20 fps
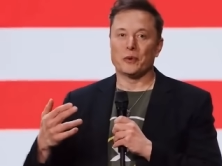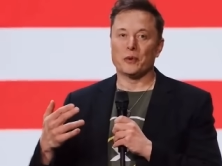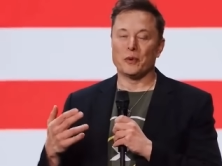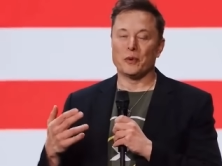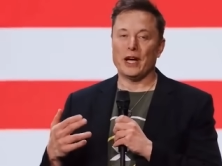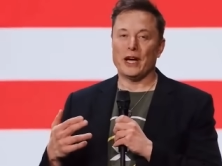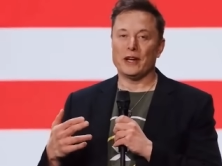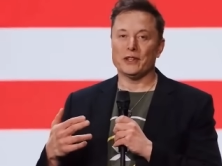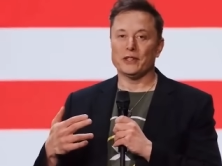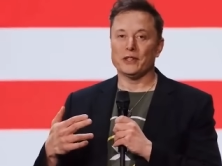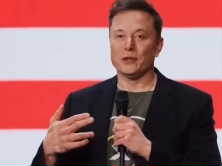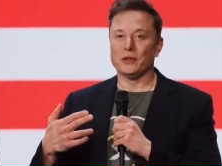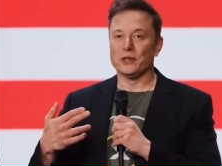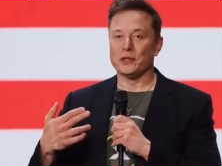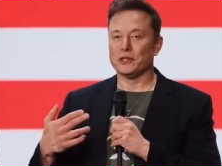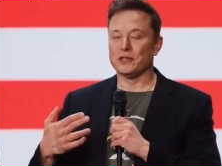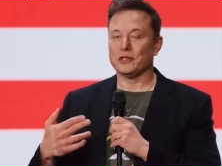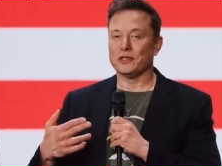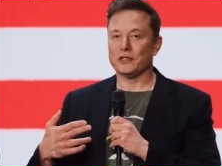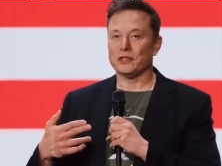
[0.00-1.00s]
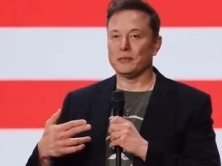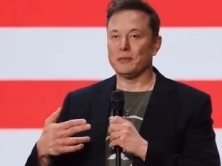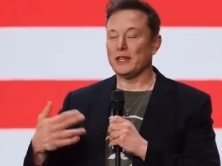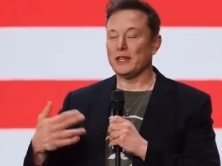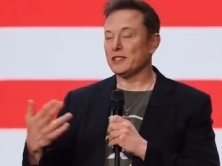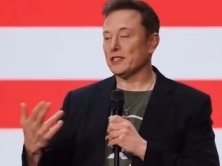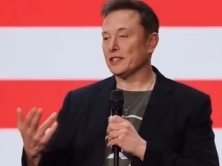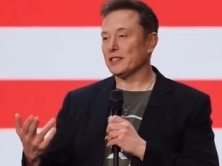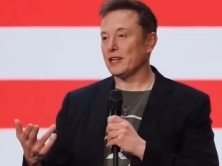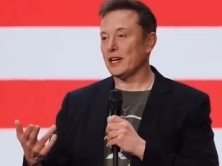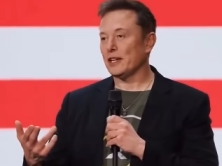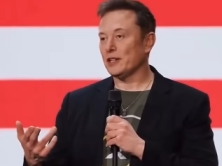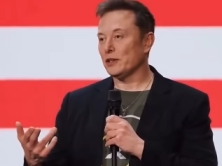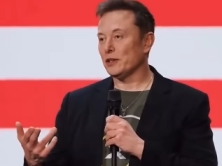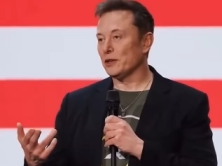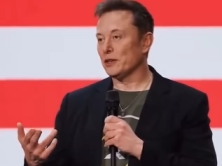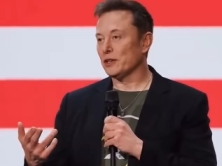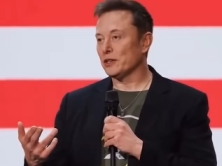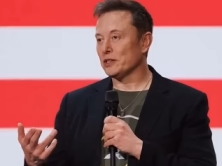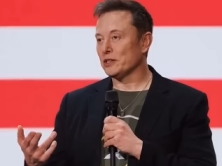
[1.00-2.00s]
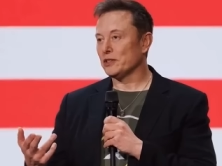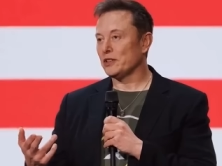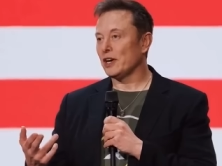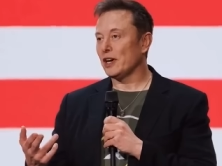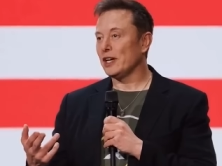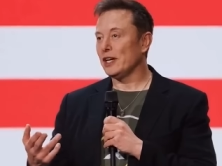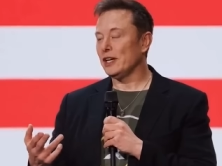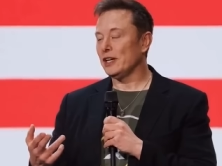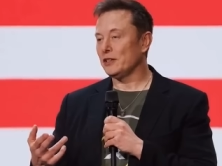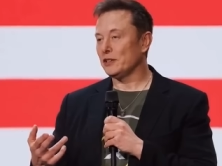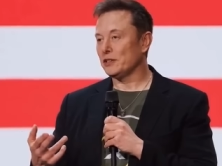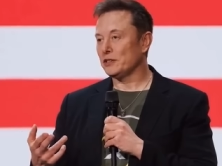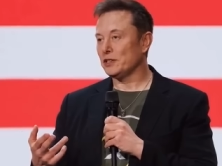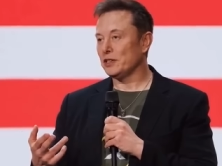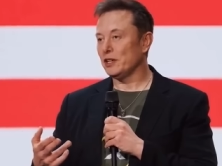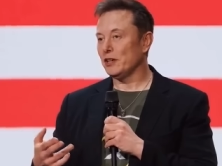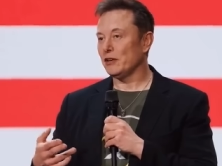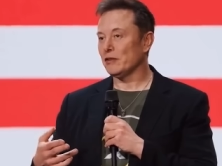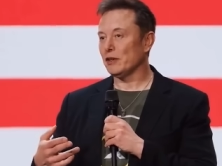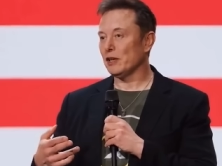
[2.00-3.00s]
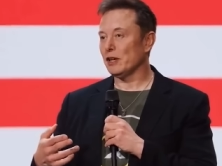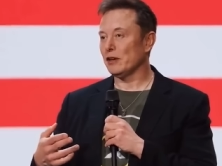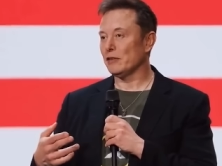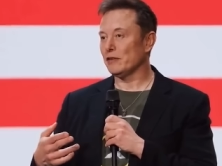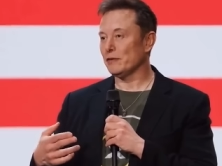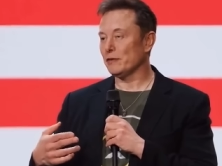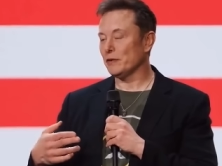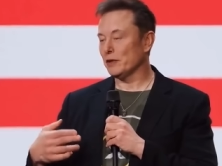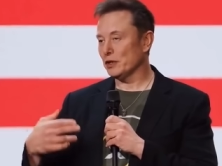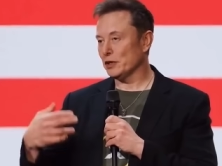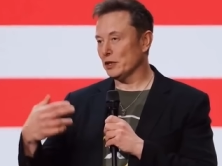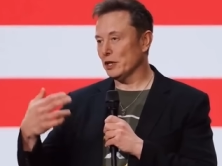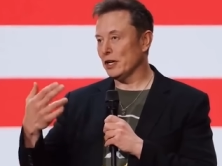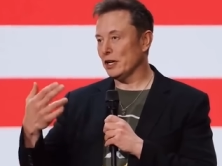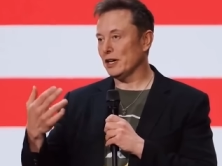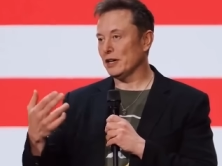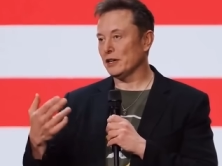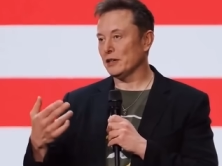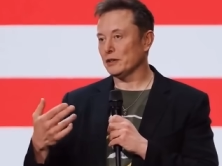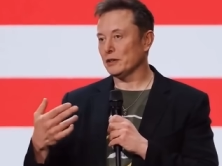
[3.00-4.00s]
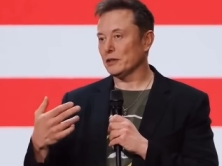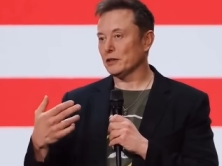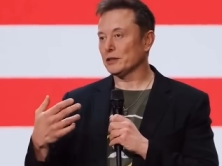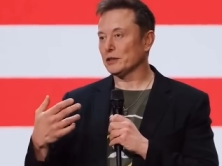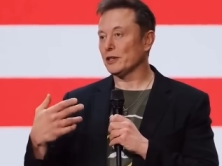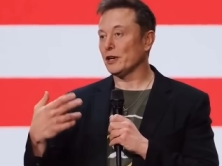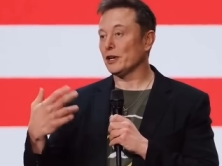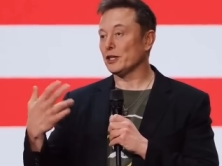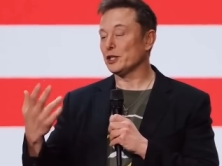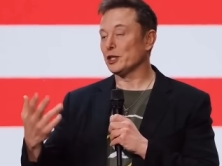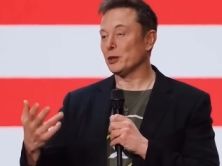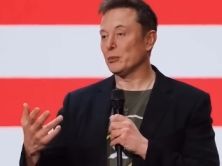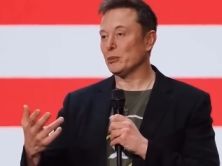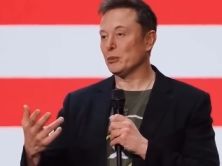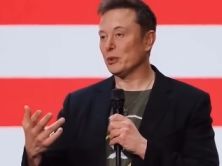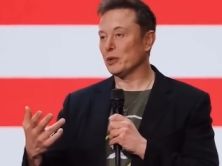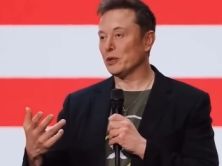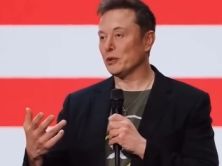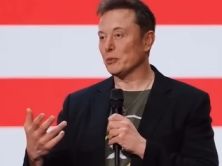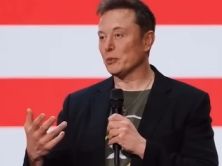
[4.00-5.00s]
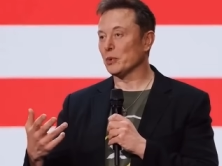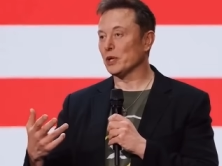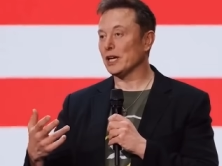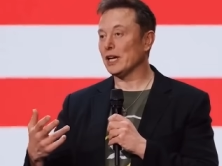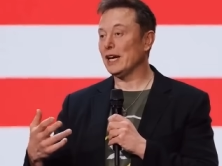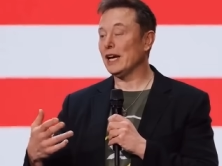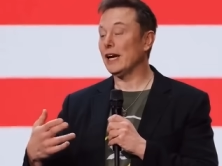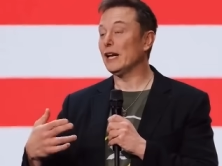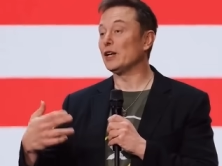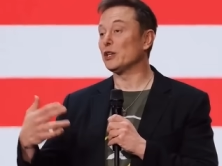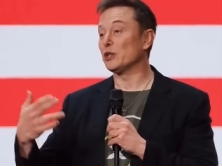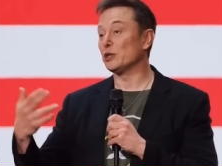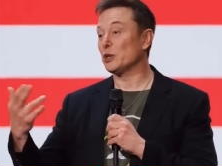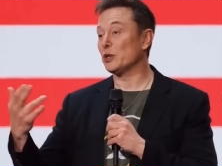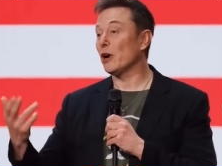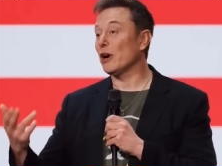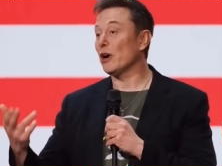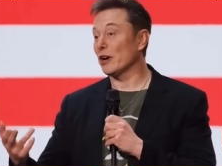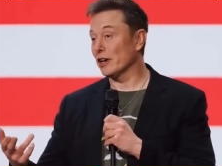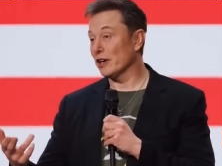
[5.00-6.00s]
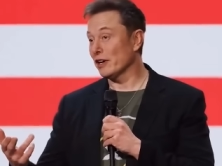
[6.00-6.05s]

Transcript: we had to do this, SpaceX had to do the study to see if, if uh, Starship would, would hit a shark.